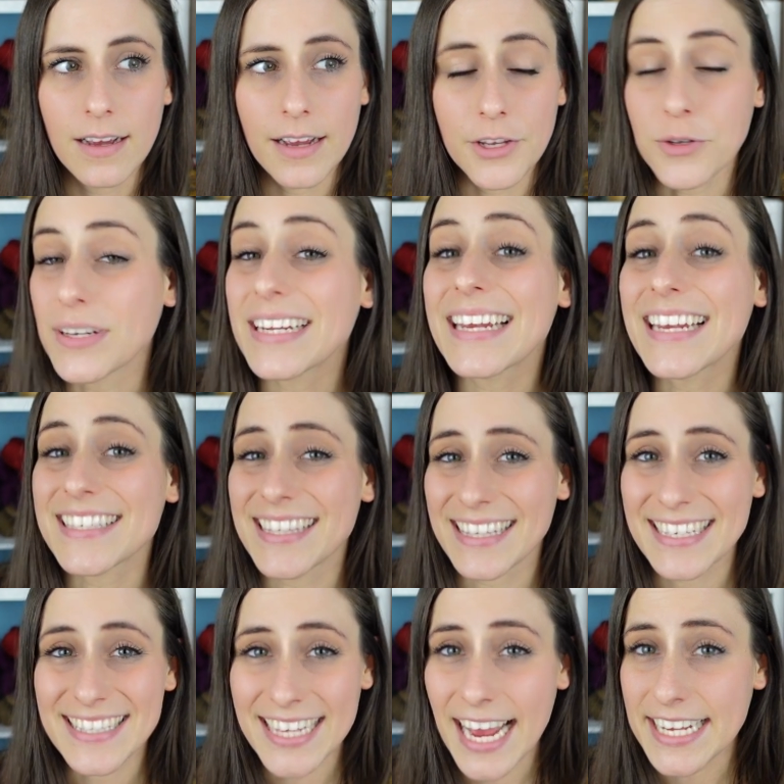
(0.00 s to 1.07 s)
You can
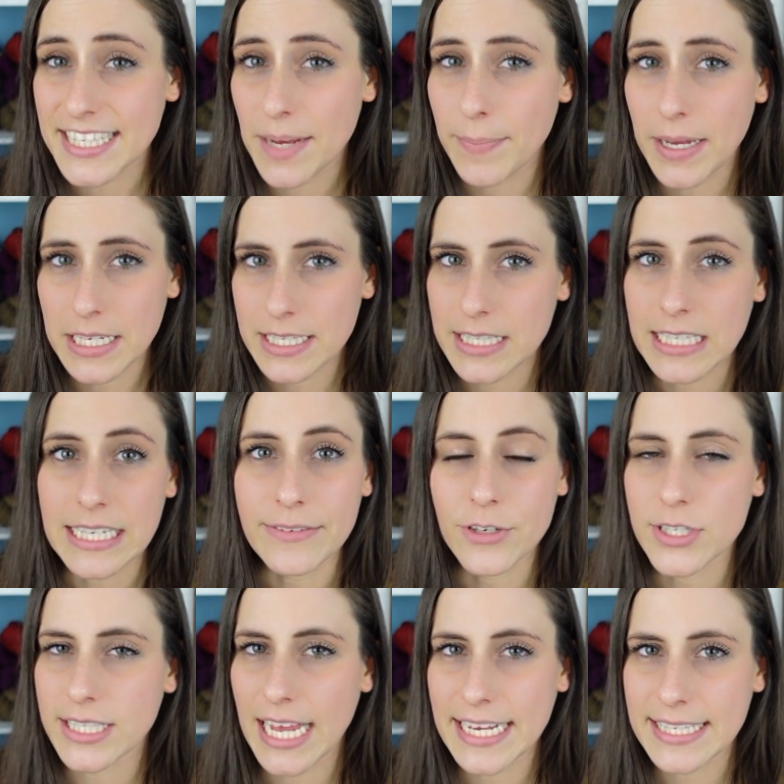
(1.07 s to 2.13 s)
easily size up on a sleeve or
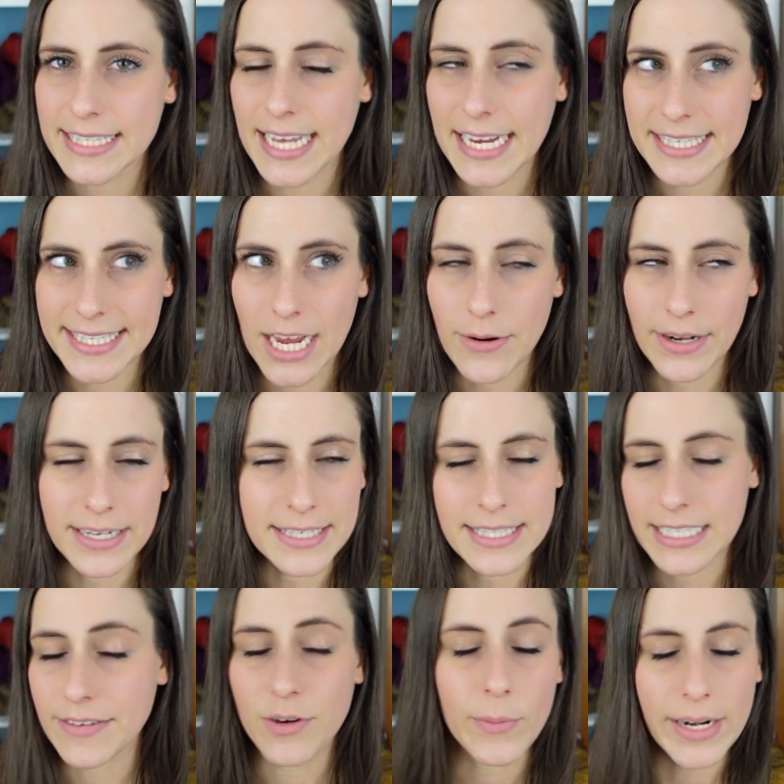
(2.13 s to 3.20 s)
size down on a
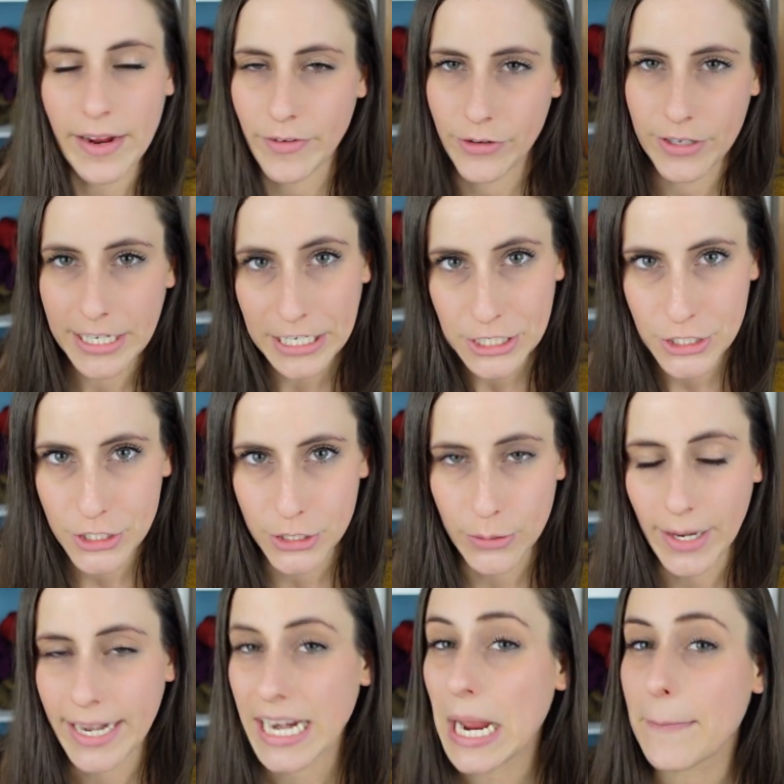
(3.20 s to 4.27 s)
sleeve or whatever you need to do
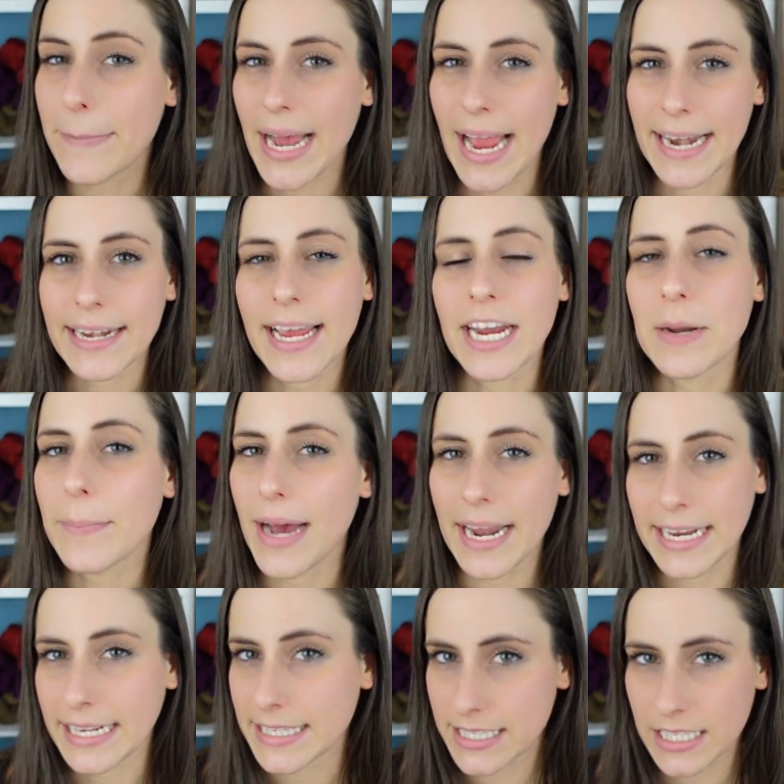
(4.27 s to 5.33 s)
and combine kind of
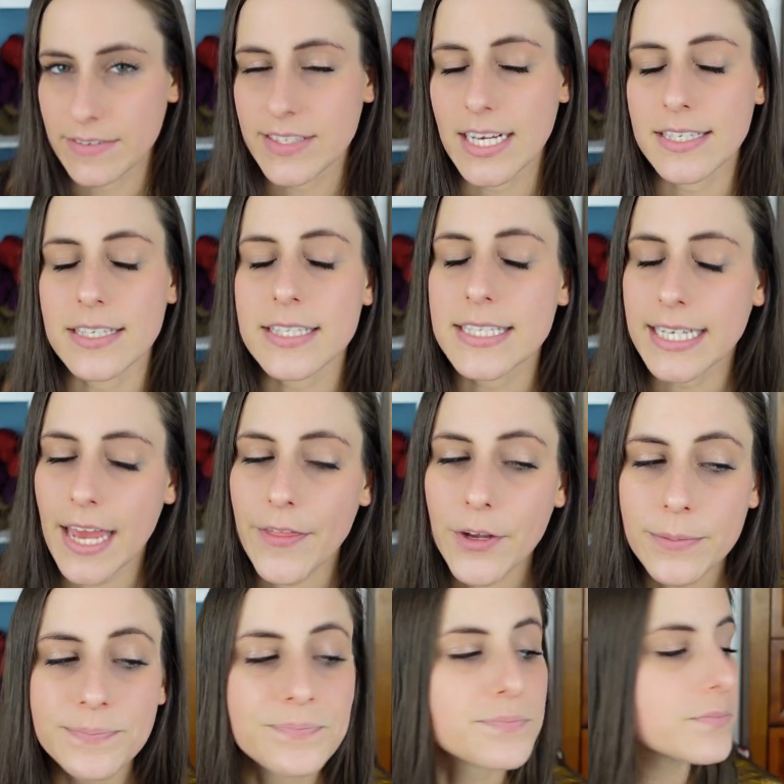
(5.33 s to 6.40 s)
body and sleeve sizes together.